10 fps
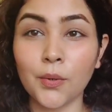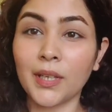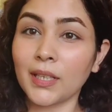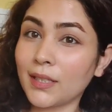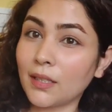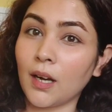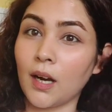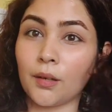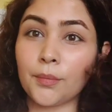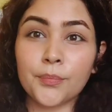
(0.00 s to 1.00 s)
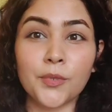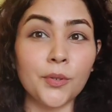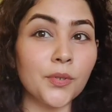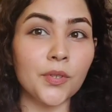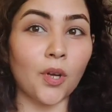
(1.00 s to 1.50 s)
You can
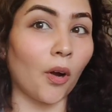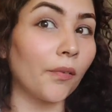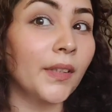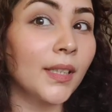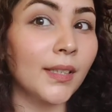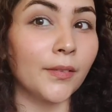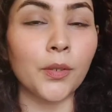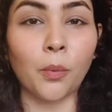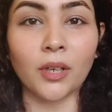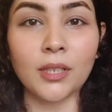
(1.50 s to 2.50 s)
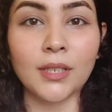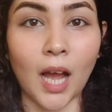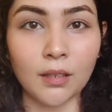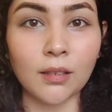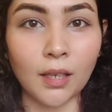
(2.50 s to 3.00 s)
use coffee if you want a
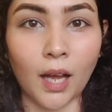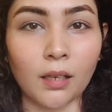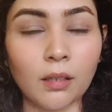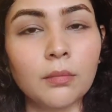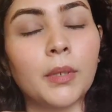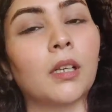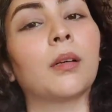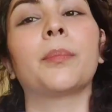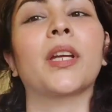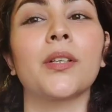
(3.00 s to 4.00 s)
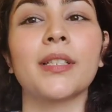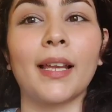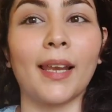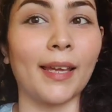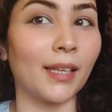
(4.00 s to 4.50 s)
darker color.
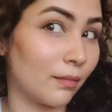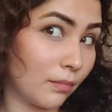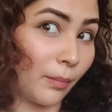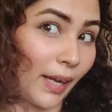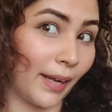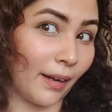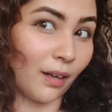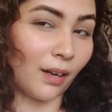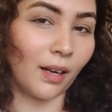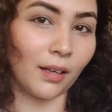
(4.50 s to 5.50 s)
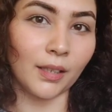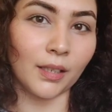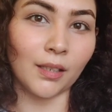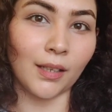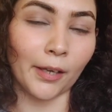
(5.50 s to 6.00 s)
Because I like my hair a
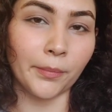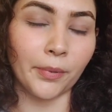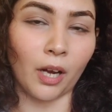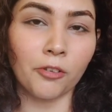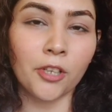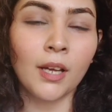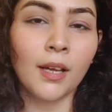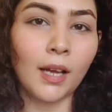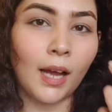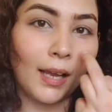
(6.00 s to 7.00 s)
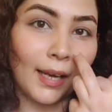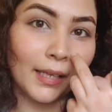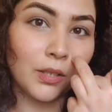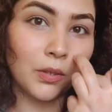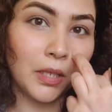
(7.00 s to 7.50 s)
little light brown, I
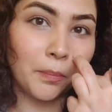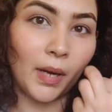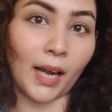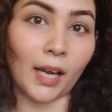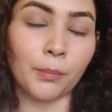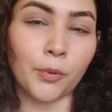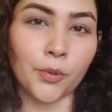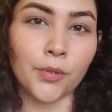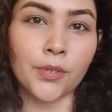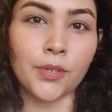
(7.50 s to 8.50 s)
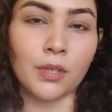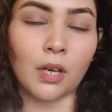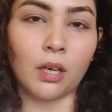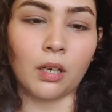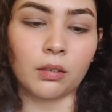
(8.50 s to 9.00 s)
like to keep my eyebrows
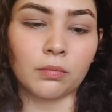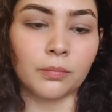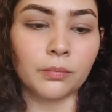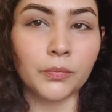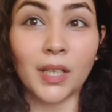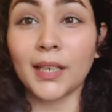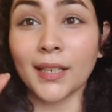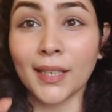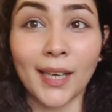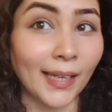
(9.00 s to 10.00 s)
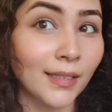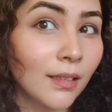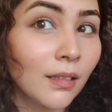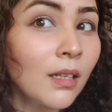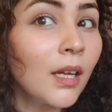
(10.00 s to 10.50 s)
a little
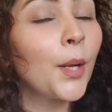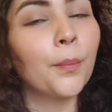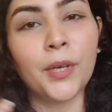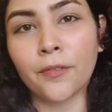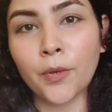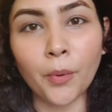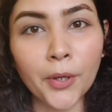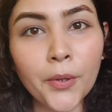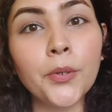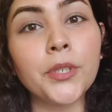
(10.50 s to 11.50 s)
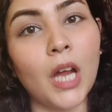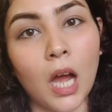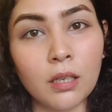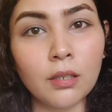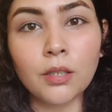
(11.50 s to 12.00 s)
lighter. But if you want to go
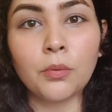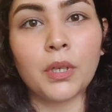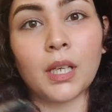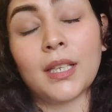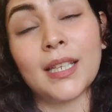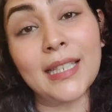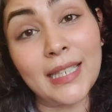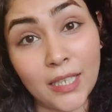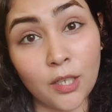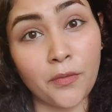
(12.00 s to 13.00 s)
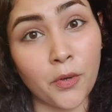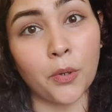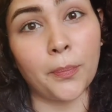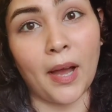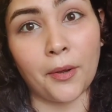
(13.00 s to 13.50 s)
darker, you can, instead of
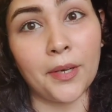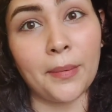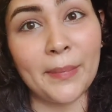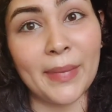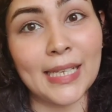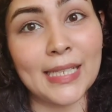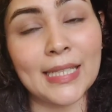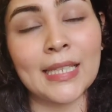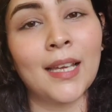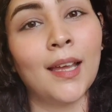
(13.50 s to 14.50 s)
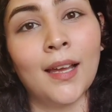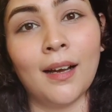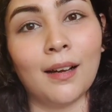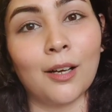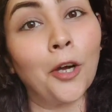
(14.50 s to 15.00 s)
cocoa powder, mix
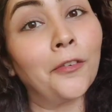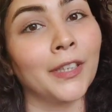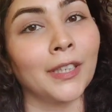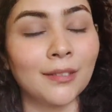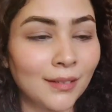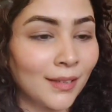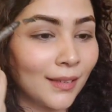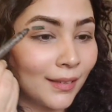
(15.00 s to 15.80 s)
coffee.